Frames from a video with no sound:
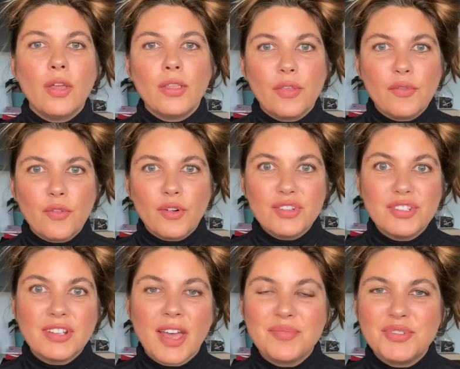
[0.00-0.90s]
The first
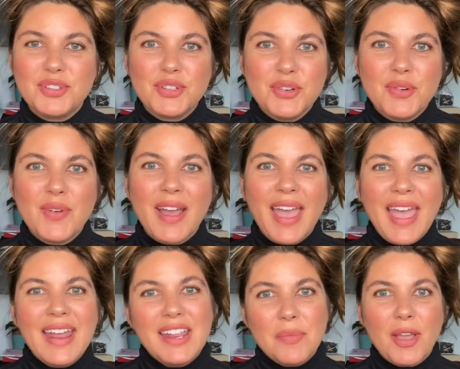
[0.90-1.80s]
step to
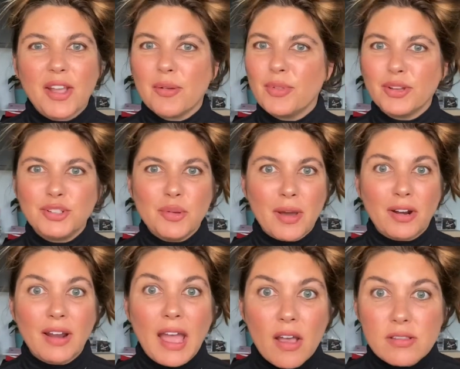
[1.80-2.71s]
any makeup look, no
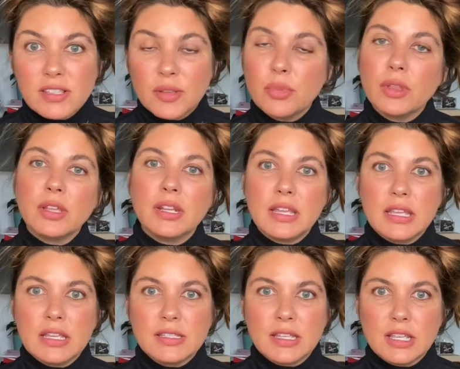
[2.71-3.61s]
matter how simple it
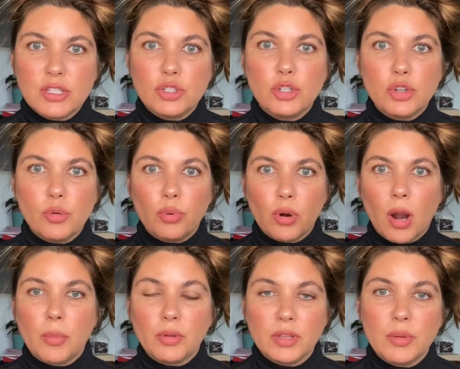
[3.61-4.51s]
is to
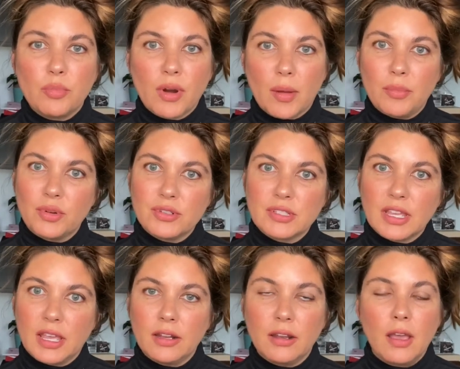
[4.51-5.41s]
properly prep your
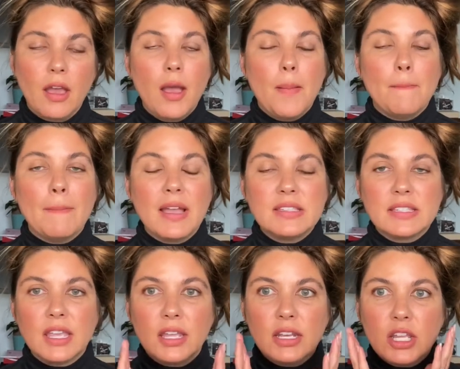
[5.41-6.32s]
skin. My
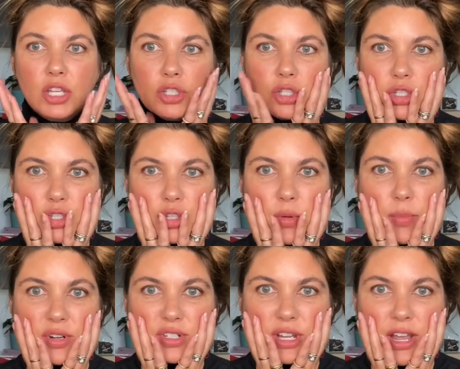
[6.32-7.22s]
skin is
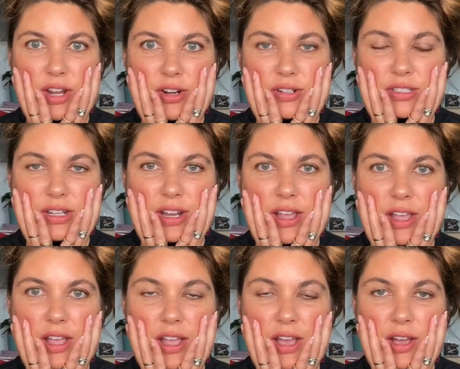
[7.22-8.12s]
super tired
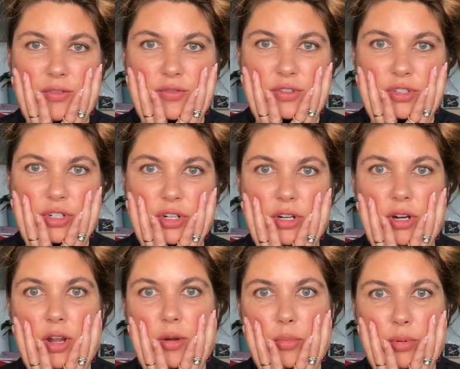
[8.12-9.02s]
today after
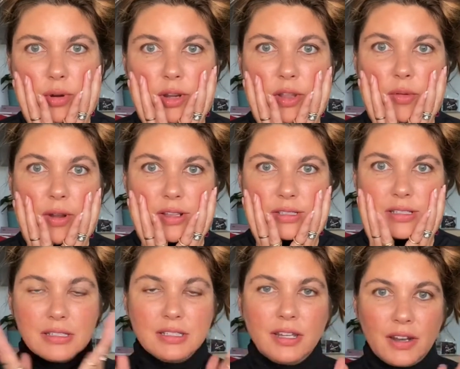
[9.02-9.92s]
a pretty
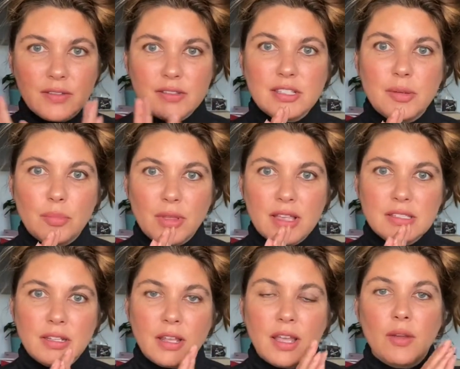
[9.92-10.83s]
restless night of sleep
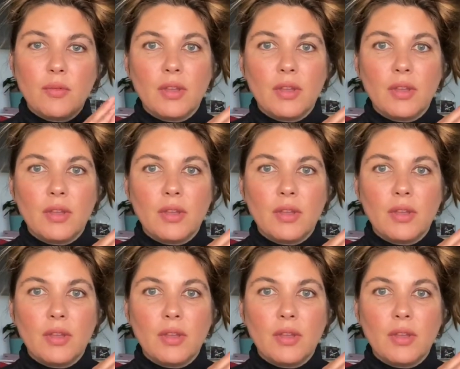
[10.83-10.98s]
last night.